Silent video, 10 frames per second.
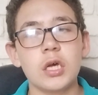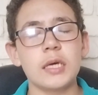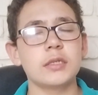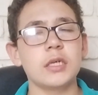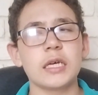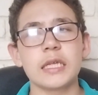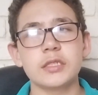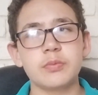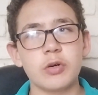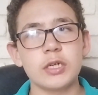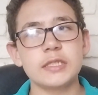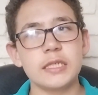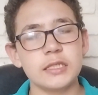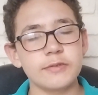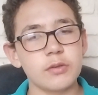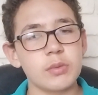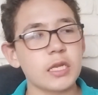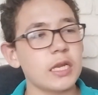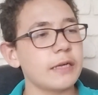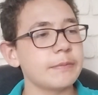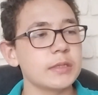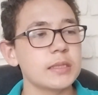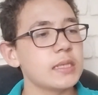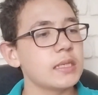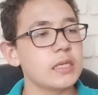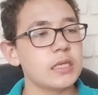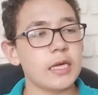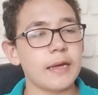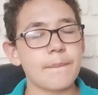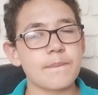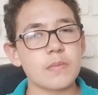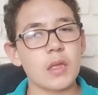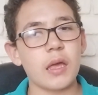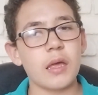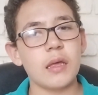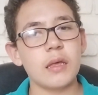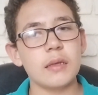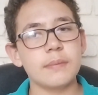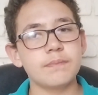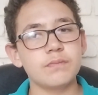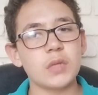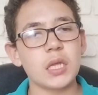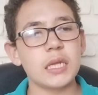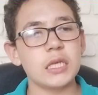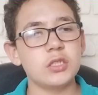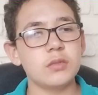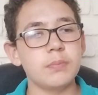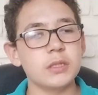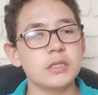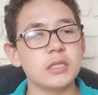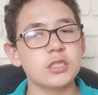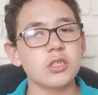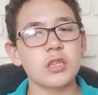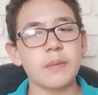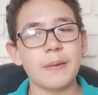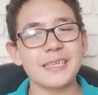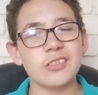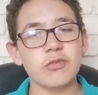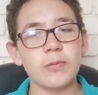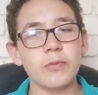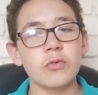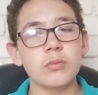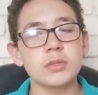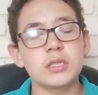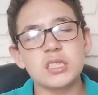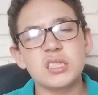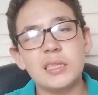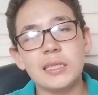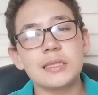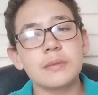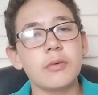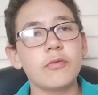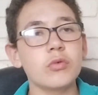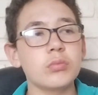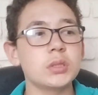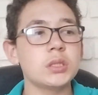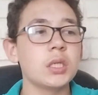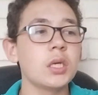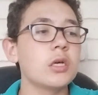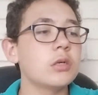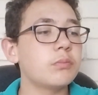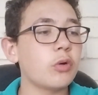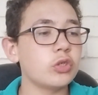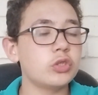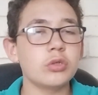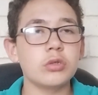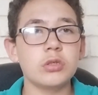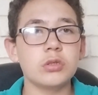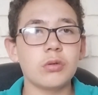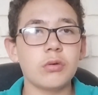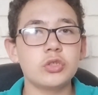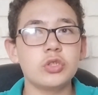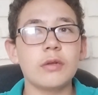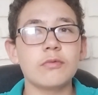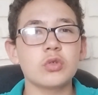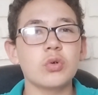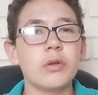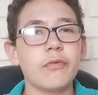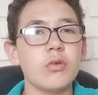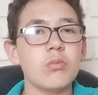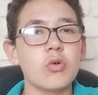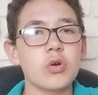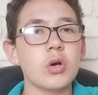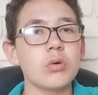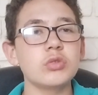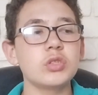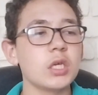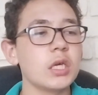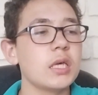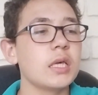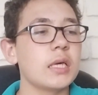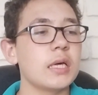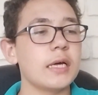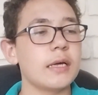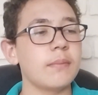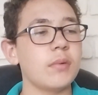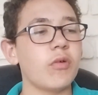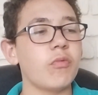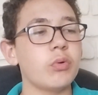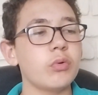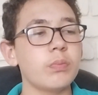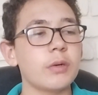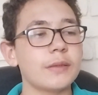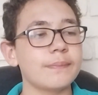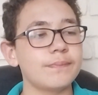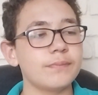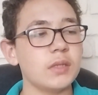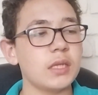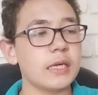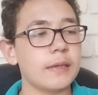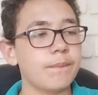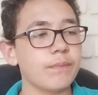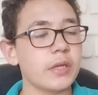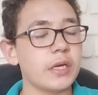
against Brighton, his former club. Yeah, done the business. Not the best of performances, decent performance. Probably should have scored a few more goals. Liverpool, but yeah.